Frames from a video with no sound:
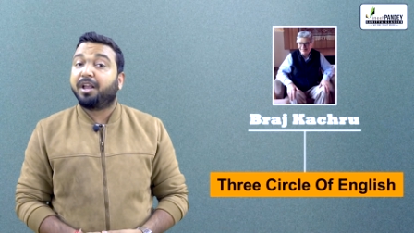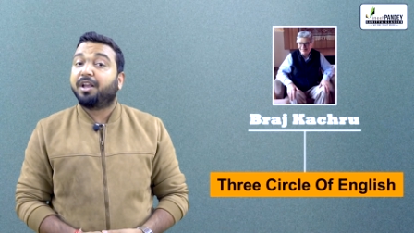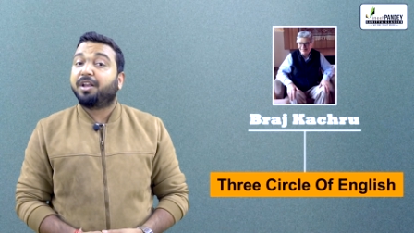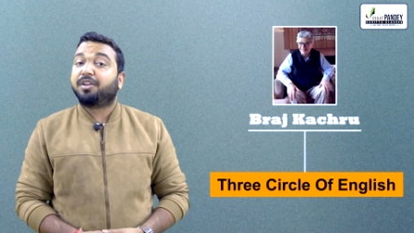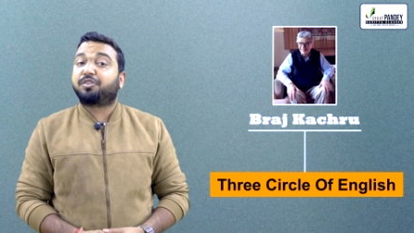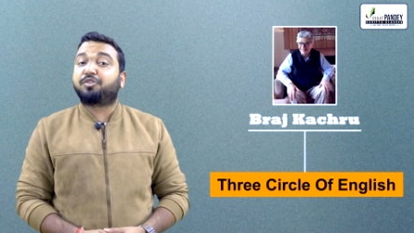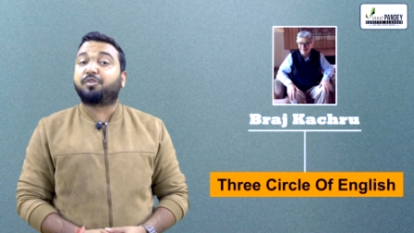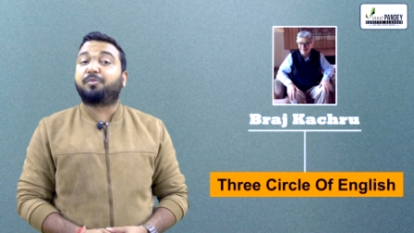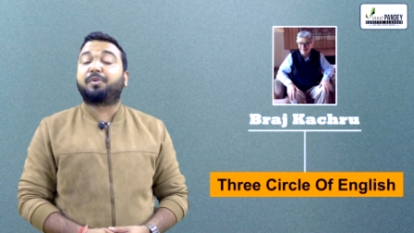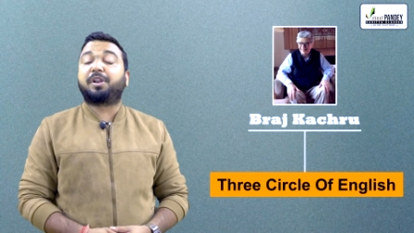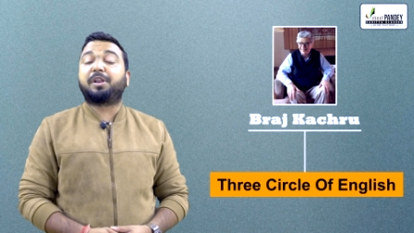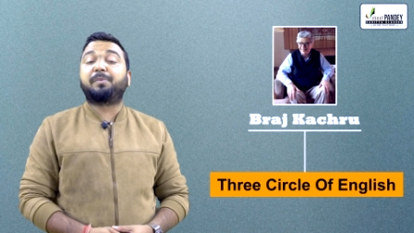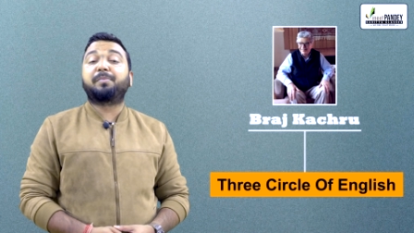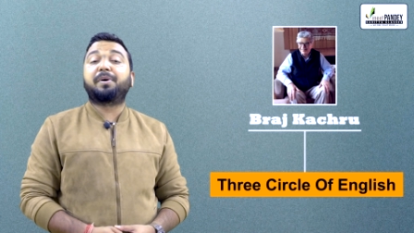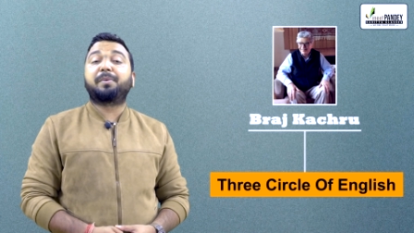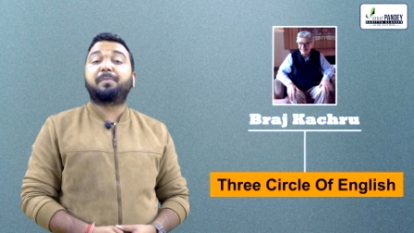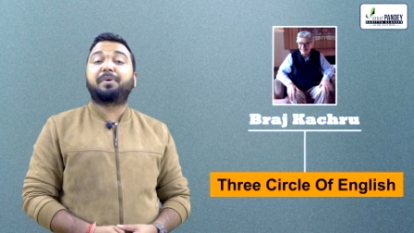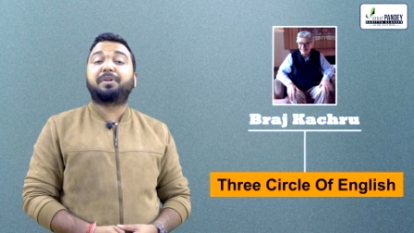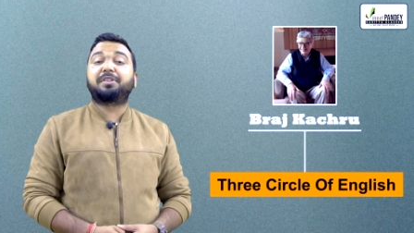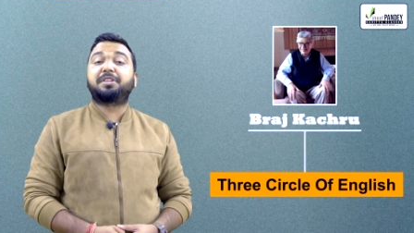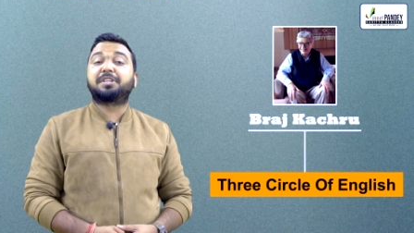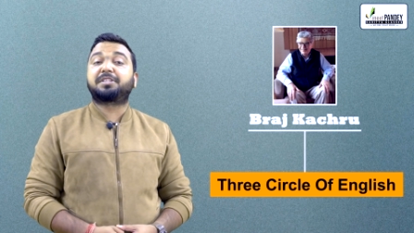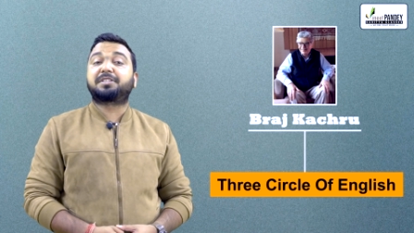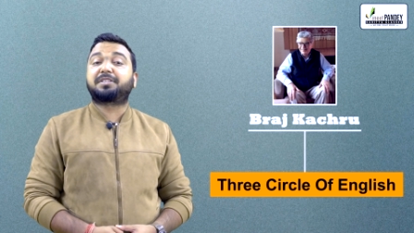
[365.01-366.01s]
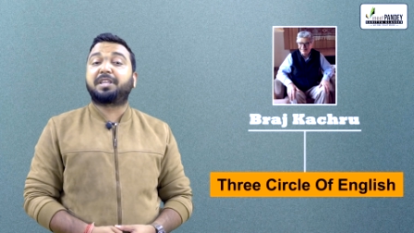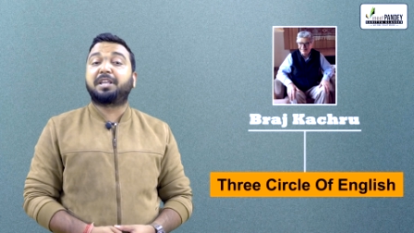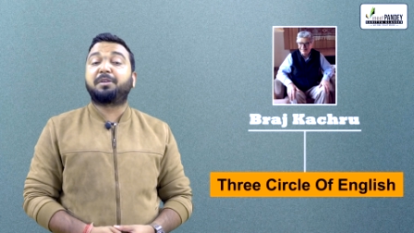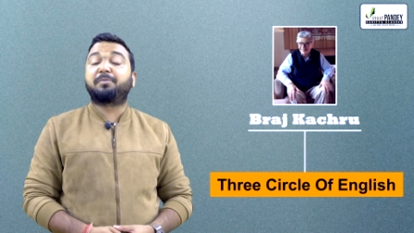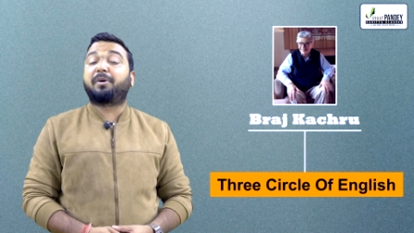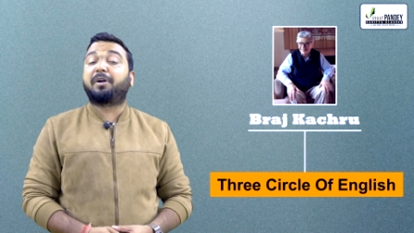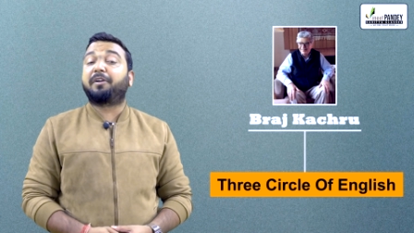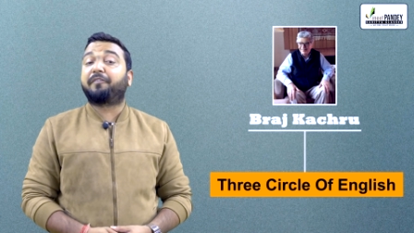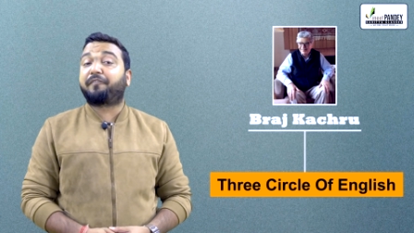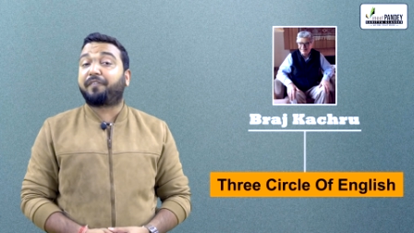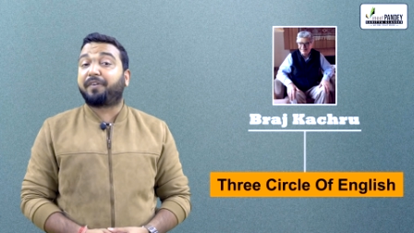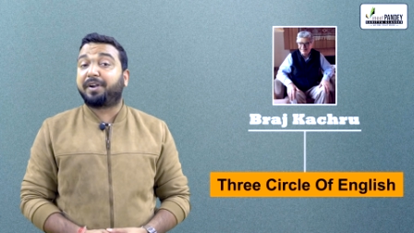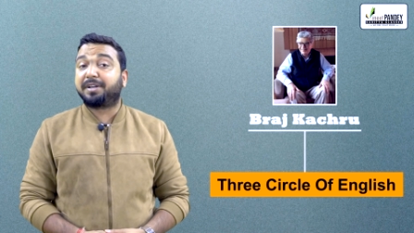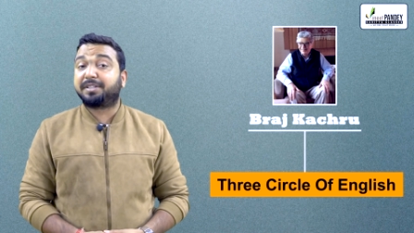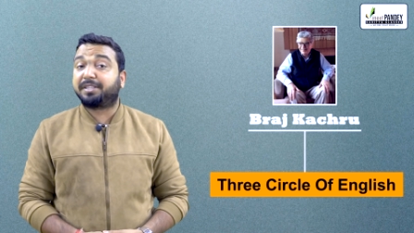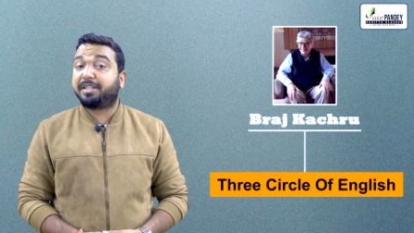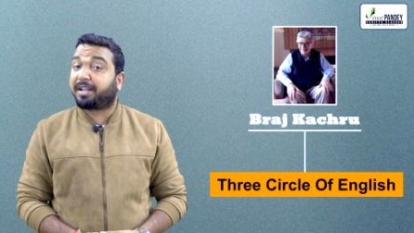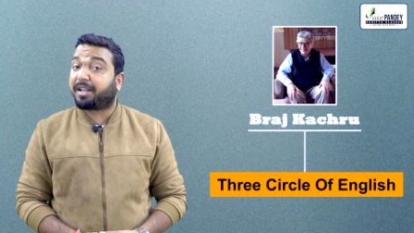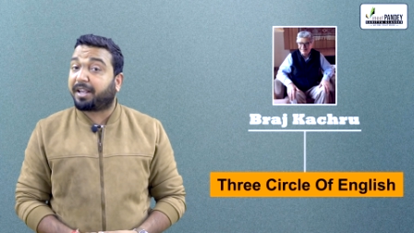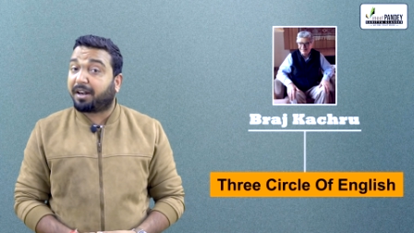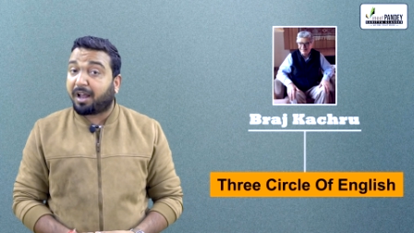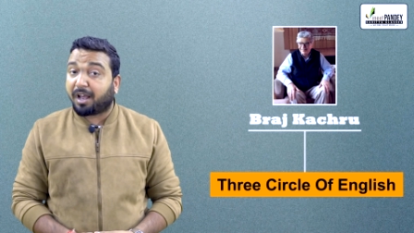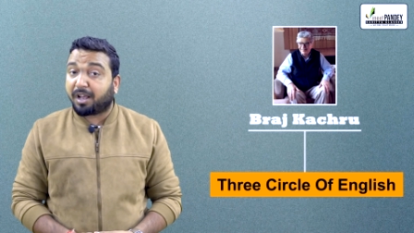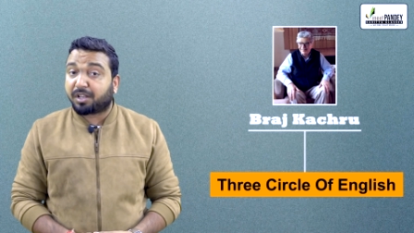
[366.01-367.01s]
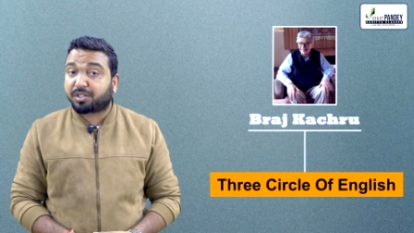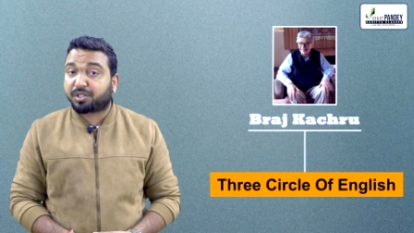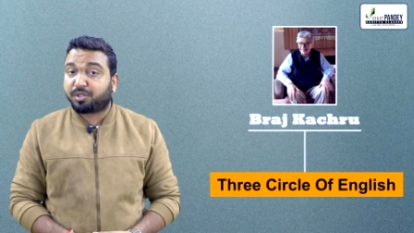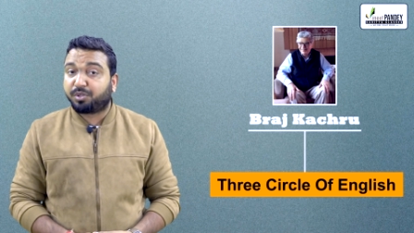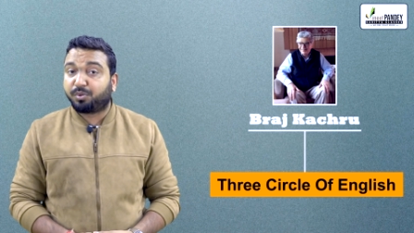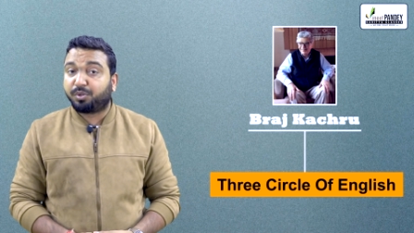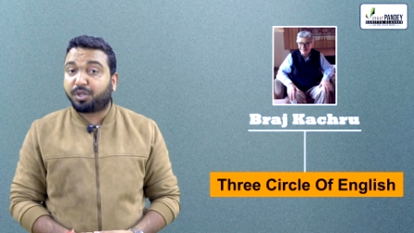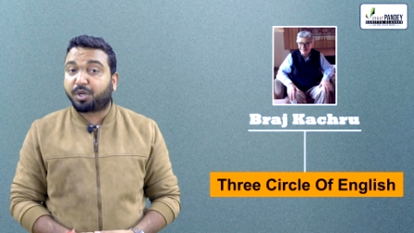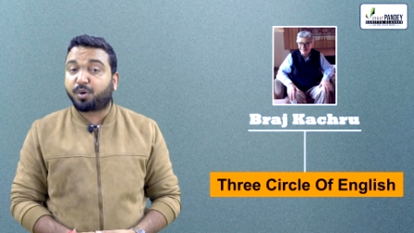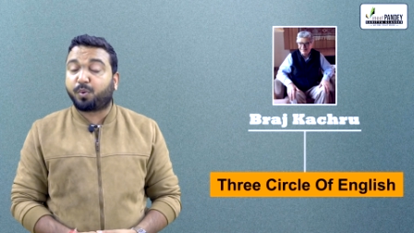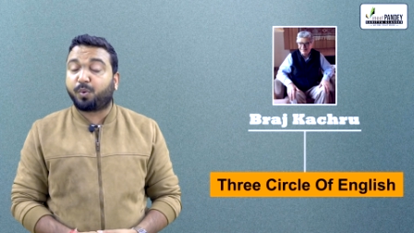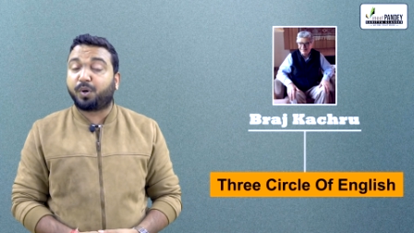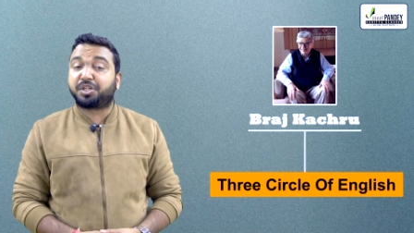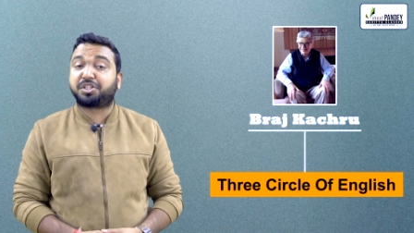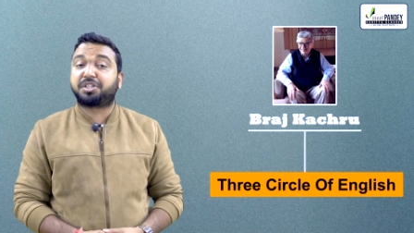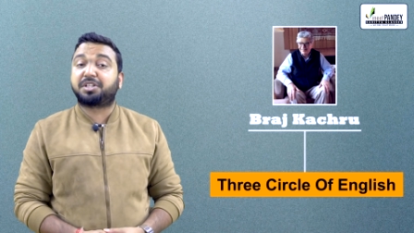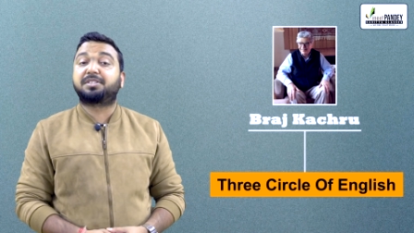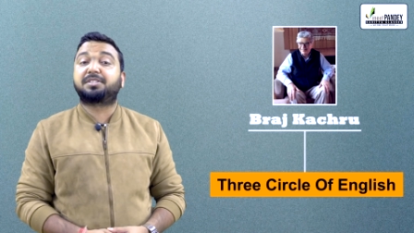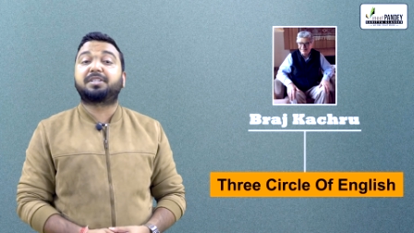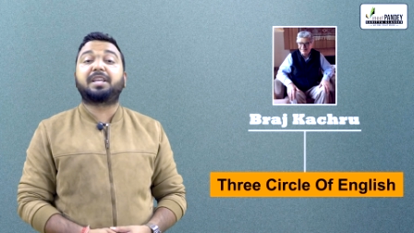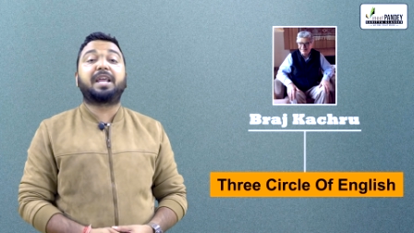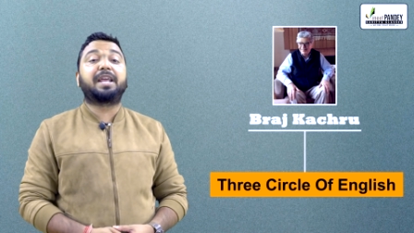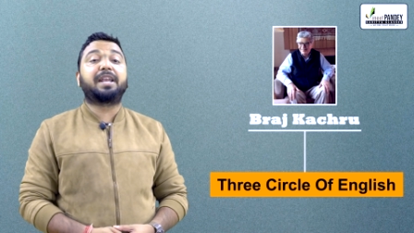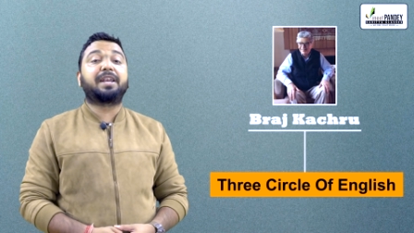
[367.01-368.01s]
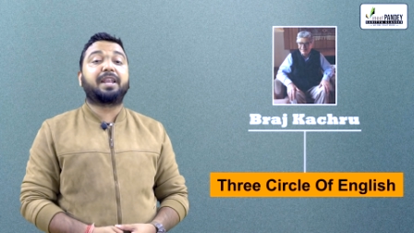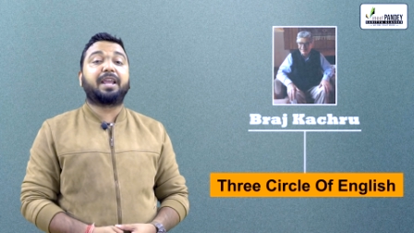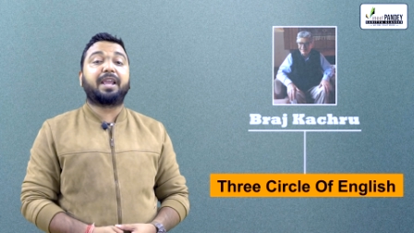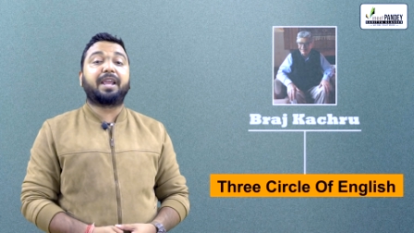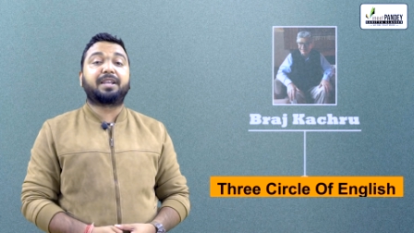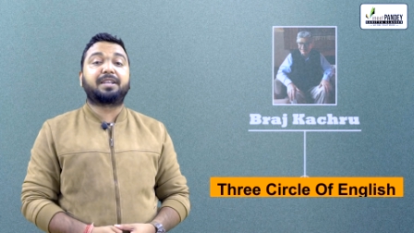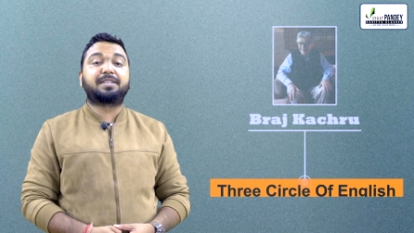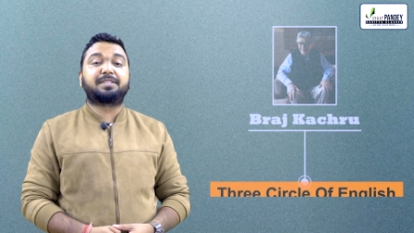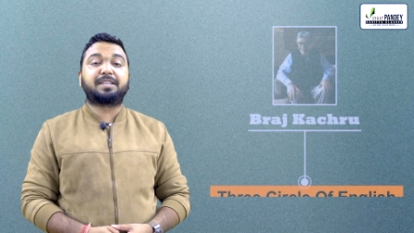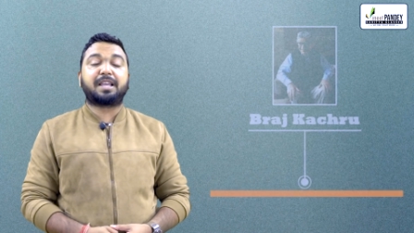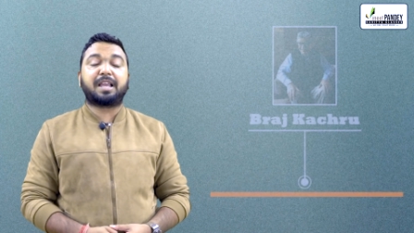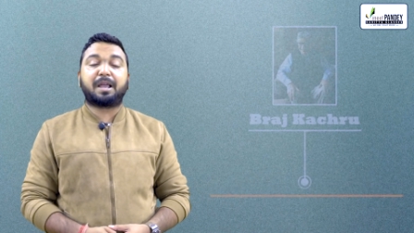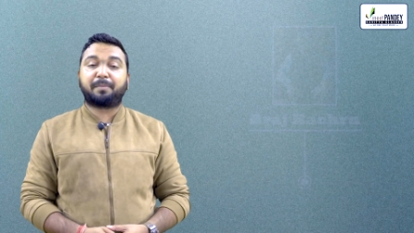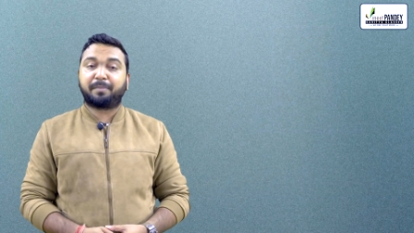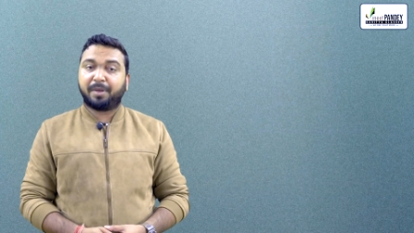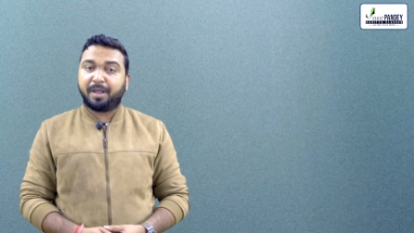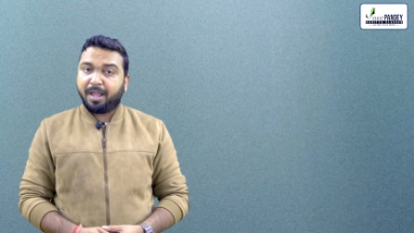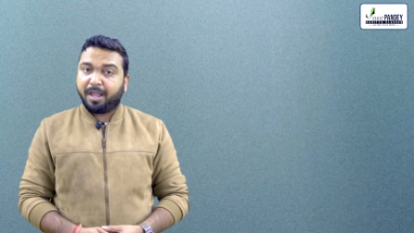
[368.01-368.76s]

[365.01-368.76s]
So remember this thing, my friend, they can ask you the questions in exam